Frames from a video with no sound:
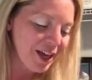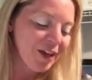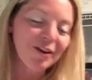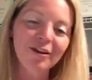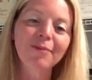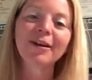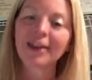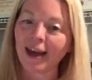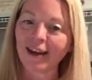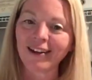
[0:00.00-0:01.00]
You're going to bring
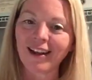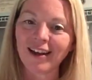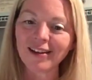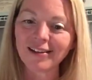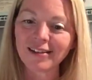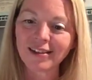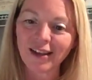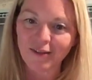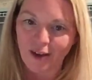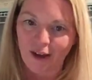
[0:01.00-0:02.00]
catalogs.
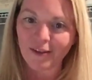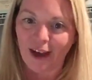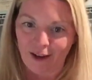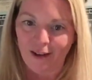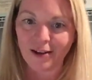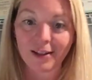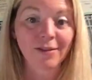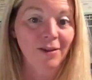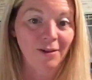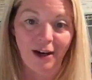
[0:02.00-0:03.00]
If you have catalogs, it's
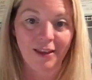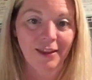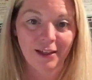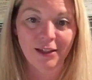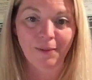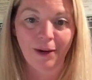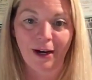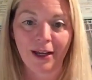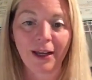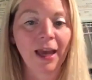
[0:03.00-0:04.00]
a great thing to
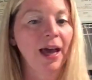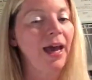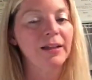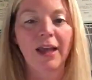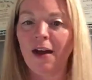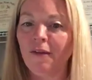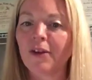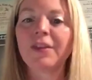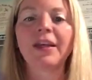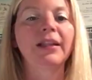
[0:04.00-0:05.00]
bring. Has
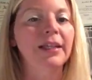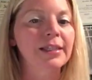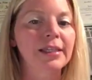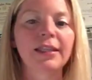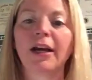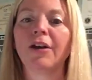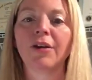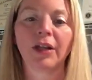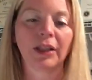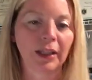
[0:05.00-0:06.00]
everything listed there, and you
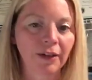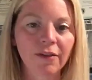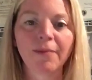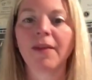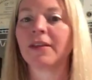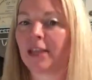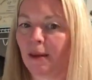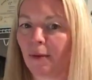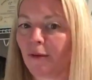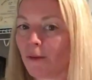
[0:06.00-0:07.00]
can leave them on the
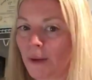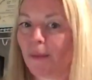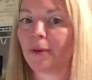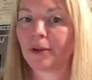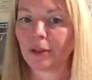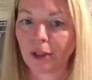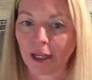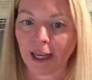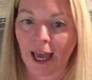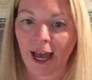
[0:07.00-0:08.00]
table for people to
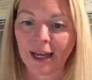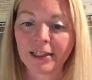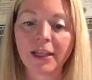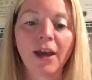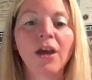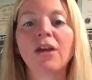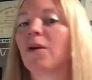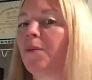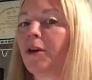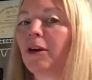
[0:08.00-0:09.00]
look at. You want
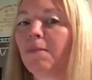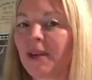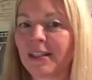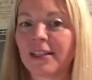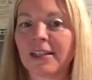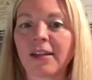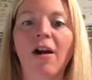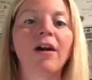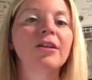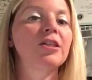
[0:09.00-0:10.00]
to bring your business
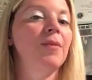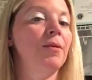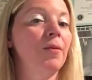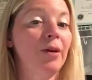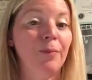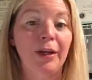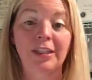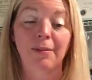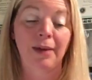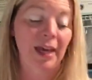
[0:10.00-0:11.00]
cards. You maybe want to bring
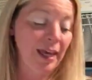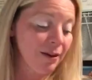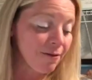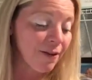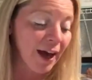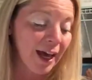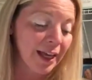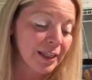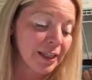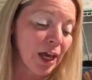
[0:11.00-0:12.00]
some
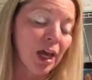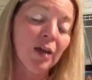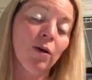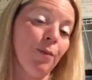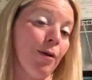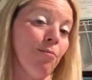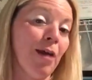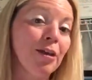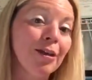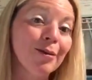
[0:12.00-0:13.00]
invites. You want to bring
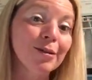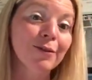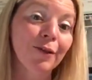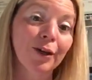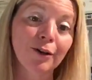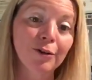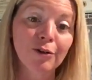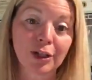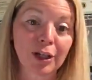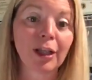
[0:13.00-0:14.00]
menus for your
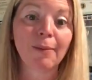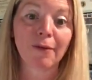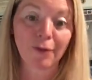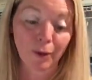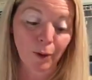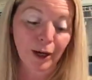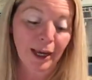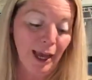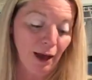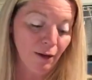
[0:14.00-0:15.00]
nutrition club if you're
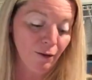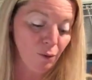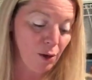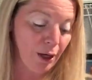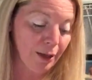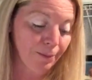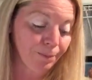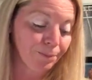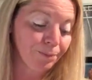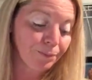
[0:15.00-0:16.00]
working out of one.
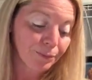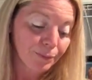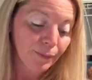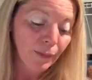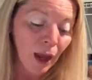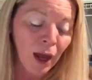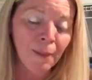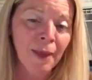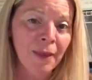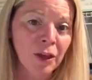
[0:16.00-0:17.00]

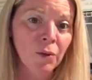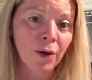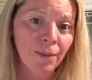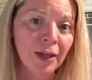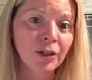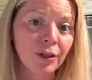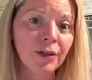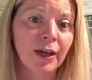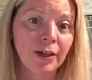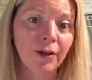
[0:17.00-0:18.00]
And then you want to make sure
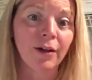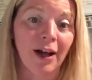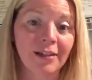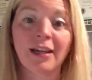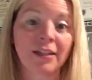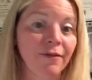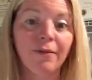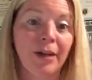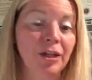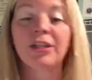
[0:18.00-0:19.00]
that your contact
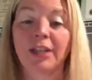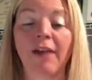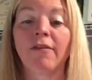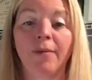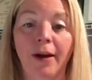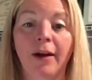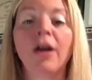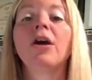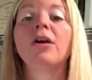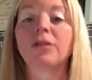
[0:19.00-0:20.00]
information is everywhere,
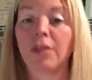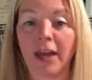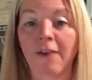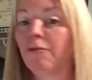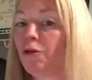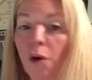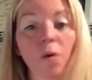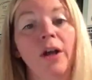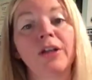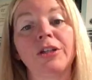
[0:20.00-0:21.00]
so they have no
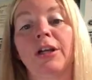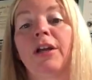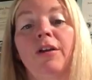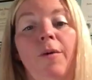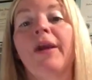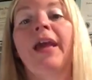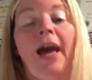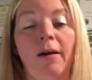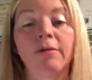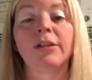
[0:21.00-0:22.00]
question on knowing
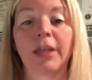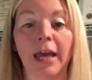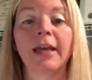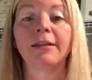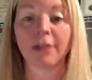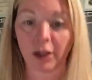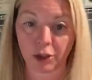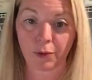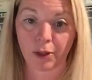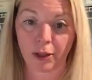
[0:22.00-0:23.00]
how to get in touch
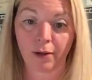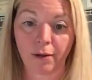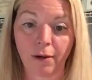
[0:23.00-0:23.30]
with you.